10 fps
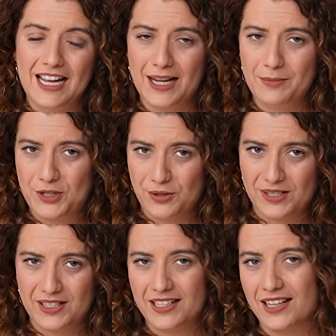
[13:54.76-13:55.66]

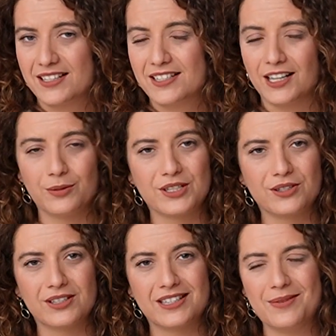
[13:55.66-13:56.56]
amateuristic Excel
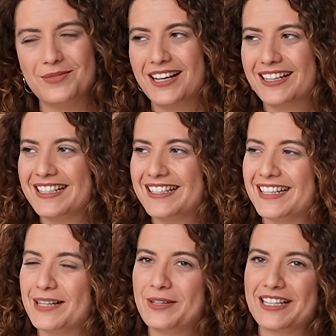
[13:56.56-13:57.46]
wizard. I'm not going to
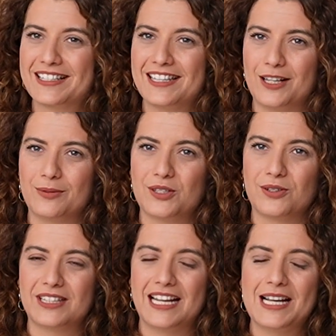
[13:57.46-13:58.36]
say I'm an Excel
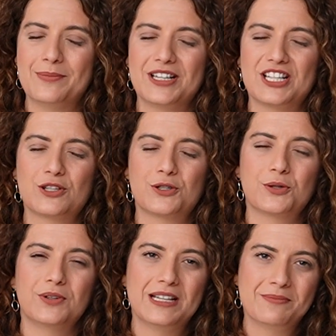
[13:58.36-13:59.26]
wizard. I am an
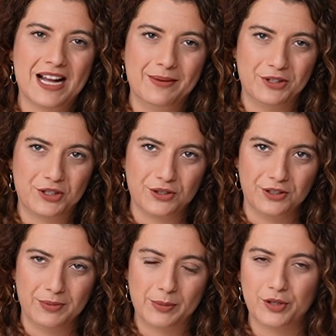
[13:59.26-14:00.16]
extreme
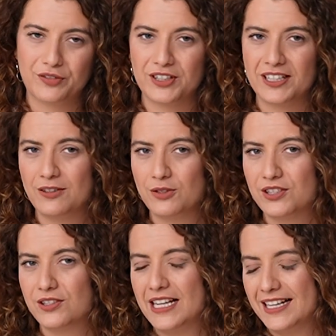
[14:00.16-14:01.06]
amateur. My boyfriend
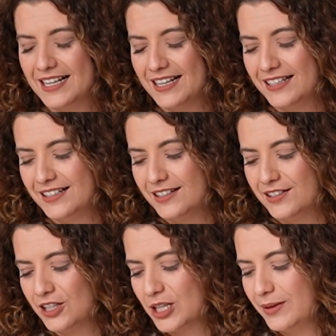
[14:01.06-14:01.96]
and I
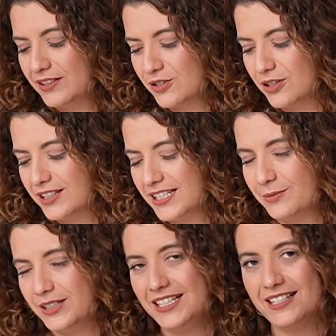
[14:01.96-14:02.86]
talk about this all the time.
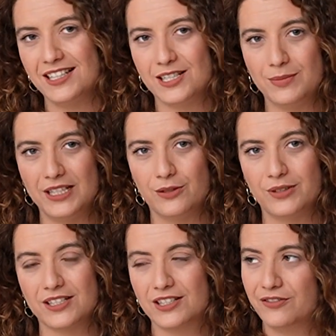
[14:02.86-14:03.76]
When he sees me
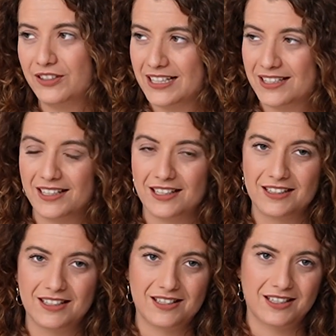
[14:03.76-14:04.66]
doing stuff in Excel, he's